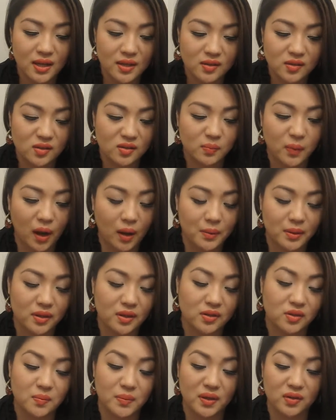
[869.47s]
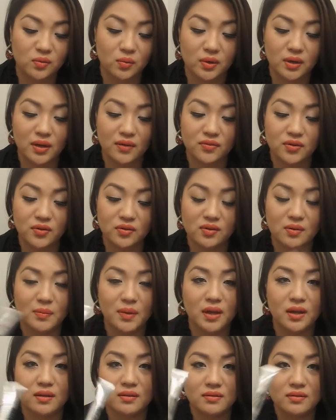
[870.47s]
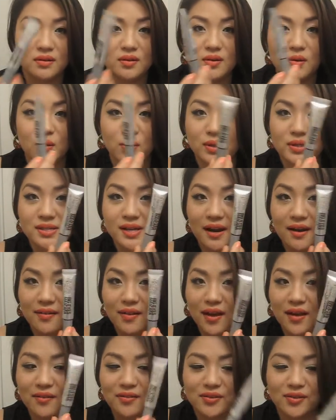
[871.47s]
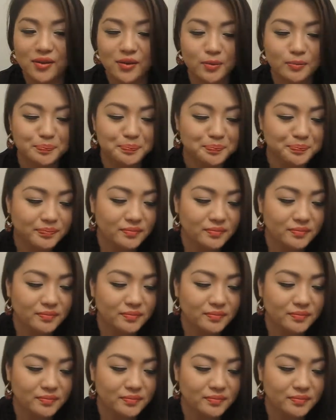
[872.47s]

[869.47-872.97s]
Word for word: This is probably like the best one I've used in my whole entire life, so.